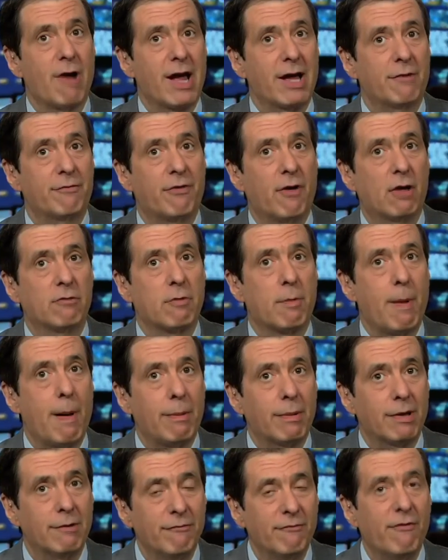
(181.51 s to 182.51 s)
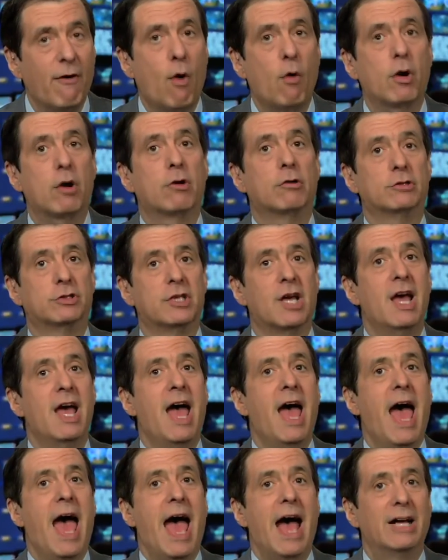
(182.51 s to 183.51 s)
rank and file Republican voters
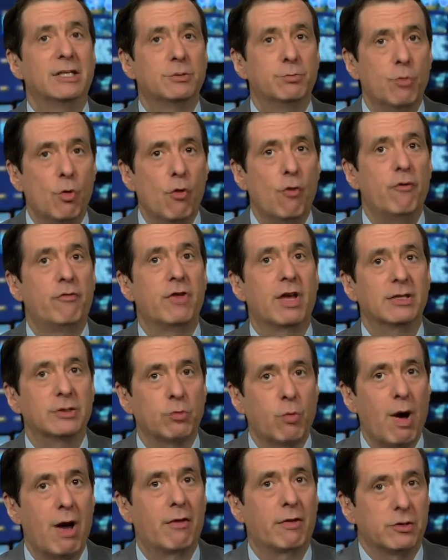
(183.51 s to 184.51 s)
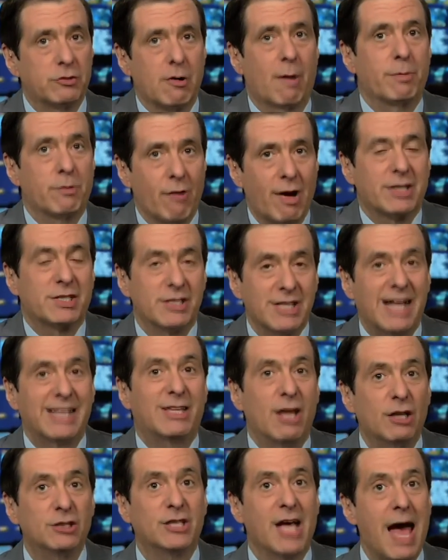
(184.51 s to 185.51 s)
has moved as well in Trump direction.
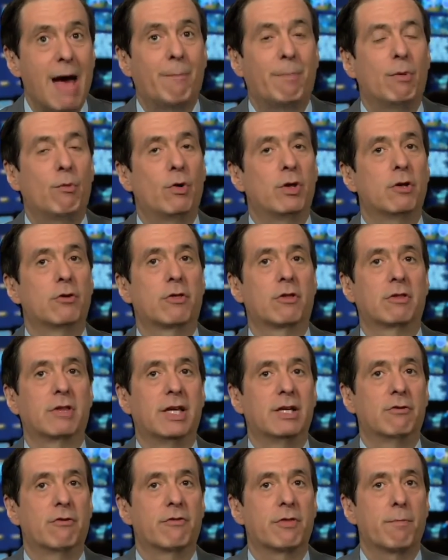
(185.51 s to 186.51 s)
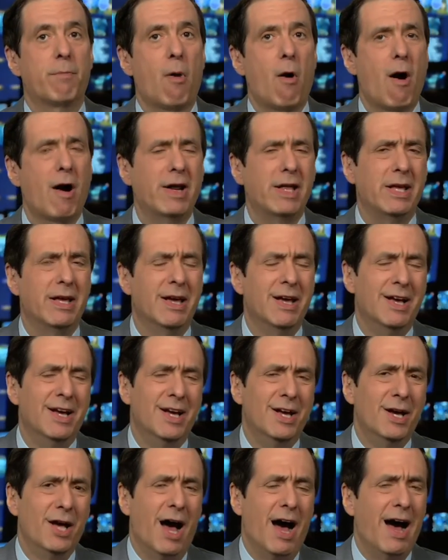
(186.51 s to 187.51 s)
That does happen when you're the leader of the party.
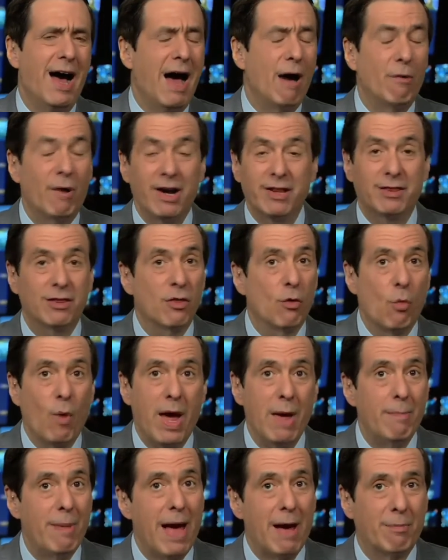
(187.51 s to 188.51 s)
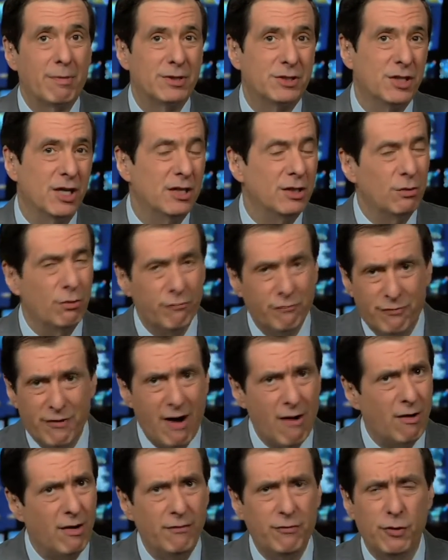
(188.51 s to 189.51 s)
I went into the Wayback Machine. There were
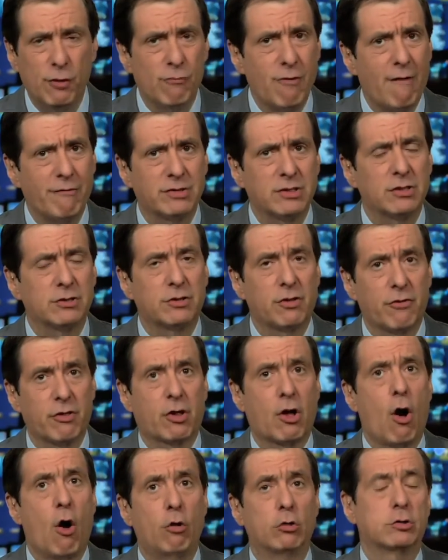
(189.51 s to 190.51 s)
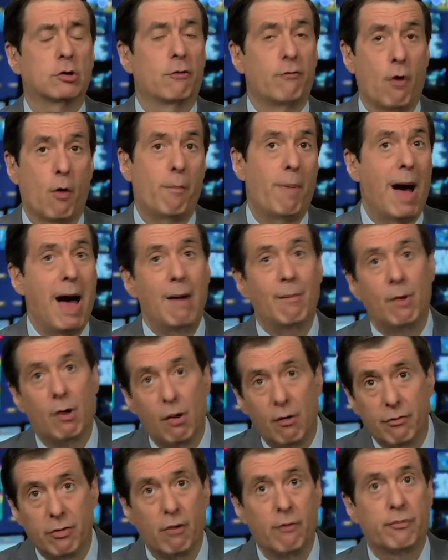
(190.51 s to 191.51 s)
very few references to the cult of Obama,
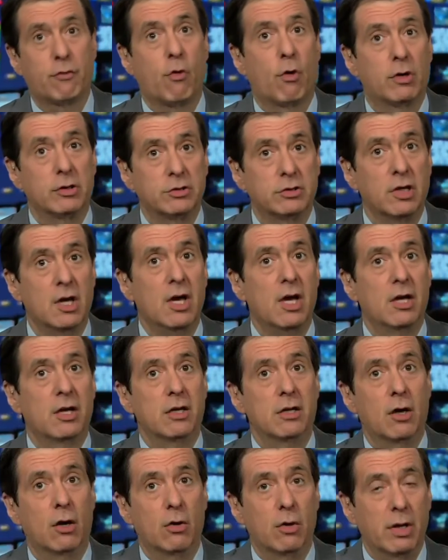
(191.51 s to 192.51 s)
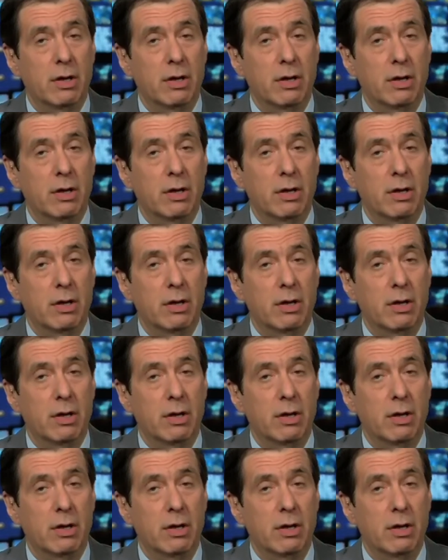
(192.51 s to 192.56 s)
although, of course, in